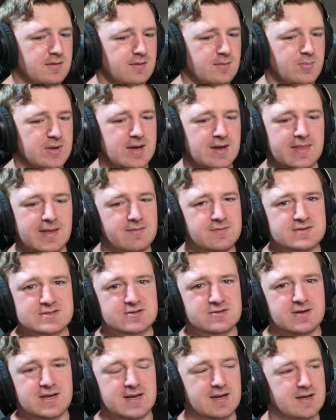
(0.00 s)
But yeah, that was
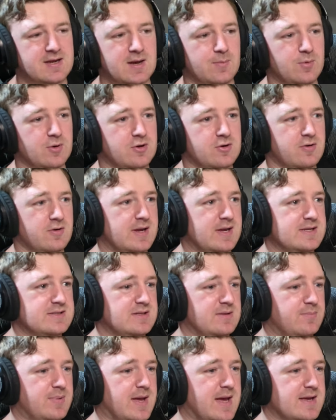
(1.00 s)
he had a couple
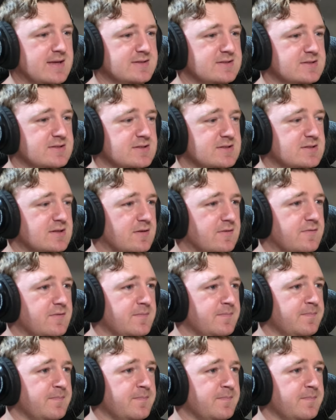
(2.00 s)
crazy passes and stuff.